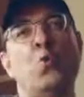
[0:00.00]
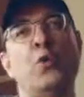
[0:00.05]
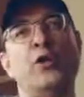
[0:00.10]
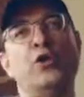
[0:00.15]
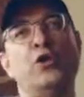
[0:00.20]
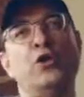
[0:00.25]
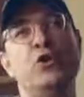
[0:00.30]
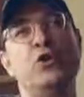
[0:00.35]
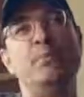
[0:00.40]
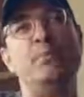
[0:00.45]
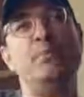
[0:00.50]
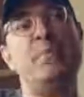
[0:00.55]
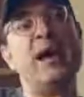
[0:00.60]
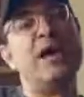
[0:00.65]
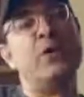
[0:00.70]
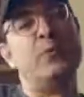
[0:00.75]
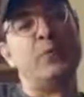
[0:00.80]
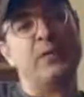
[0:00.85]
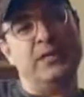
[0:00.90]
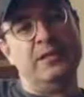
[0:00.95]
when you're
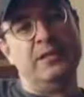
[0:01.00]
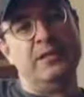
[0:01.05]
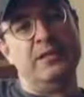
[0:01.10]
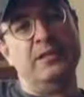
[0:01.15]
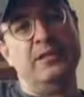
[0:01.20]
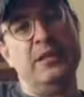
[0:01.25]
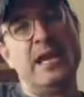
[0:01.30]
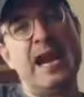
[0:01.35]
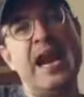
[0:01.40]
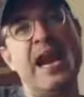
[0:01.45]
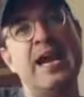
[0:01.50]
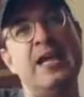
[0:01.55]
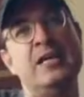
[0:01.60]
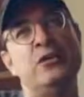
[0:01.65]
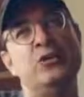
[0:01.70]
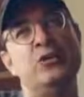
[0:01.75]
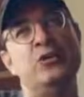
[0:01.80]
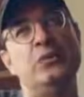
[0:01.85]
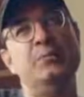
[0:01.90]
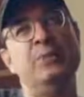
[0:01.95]
married
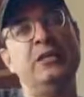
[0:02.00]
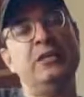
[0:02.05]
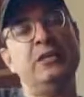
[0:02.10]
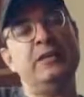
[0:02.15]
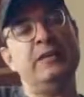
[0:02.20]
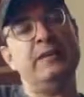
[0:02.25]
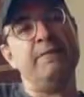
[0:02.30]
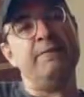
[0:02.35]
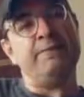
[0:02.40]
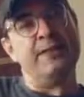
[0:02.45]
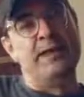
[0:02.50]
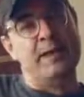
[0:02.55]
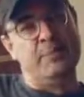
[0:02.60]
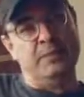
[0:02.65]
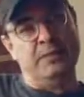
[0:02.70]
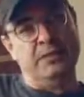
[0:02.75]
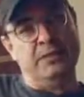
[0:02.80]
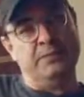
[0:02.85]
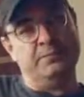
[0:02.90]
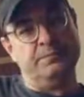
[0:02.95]
and you're building a
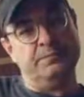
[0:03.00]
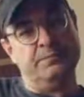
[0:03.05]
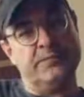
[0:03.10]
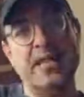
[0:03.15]
family